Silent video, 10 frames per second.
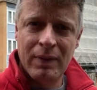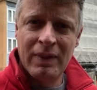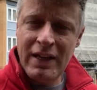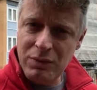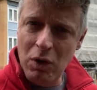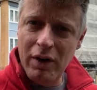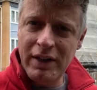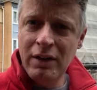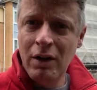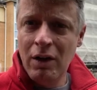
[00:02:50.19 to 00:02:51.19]
That's
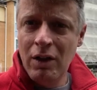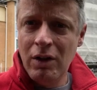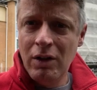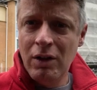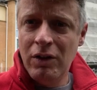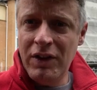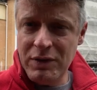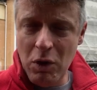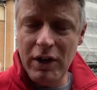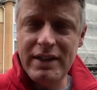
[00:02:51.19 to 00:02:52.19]
why
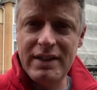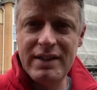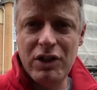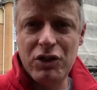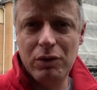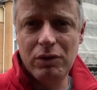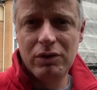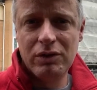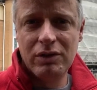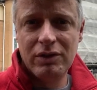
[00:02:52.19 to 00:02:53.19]
this work is essential.
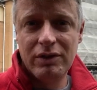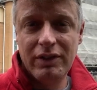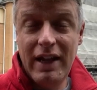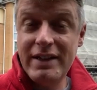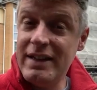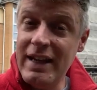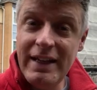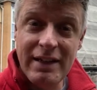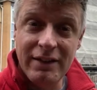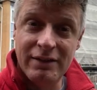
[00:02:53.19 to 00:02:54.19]
It's
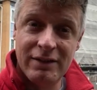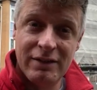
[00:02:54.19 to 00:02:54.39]
nearly done.